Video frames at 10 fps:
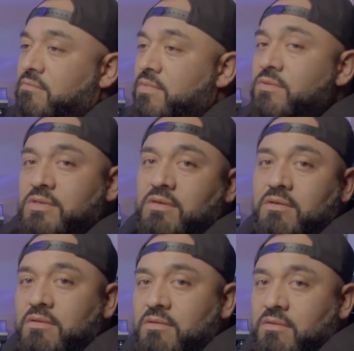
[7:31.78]

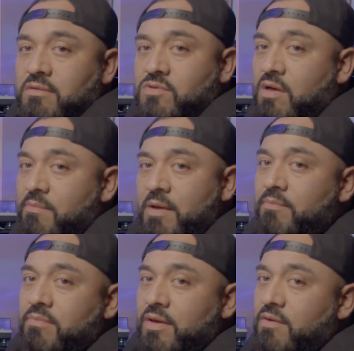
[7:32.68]
music. It's all
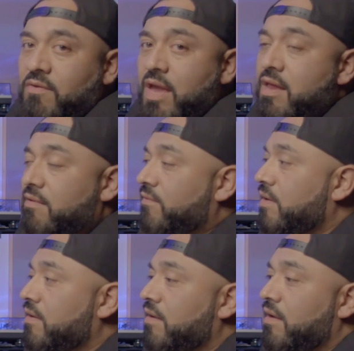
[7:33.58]
about being creative
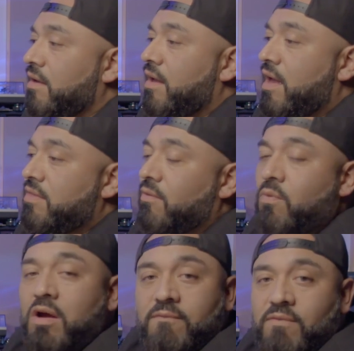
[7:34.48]
and the
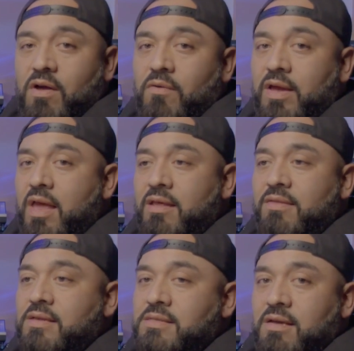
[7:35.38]
workflow and
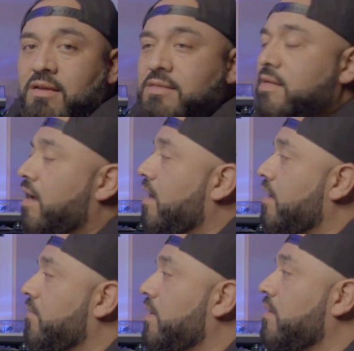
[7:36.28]
getting things done in
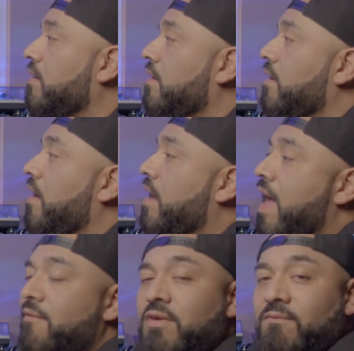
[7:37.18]
time and
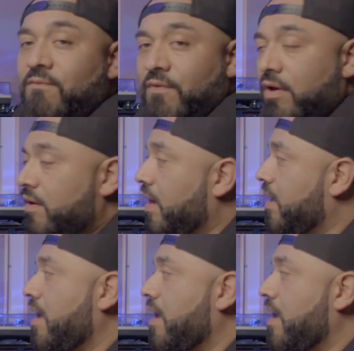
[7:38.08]
having fun. I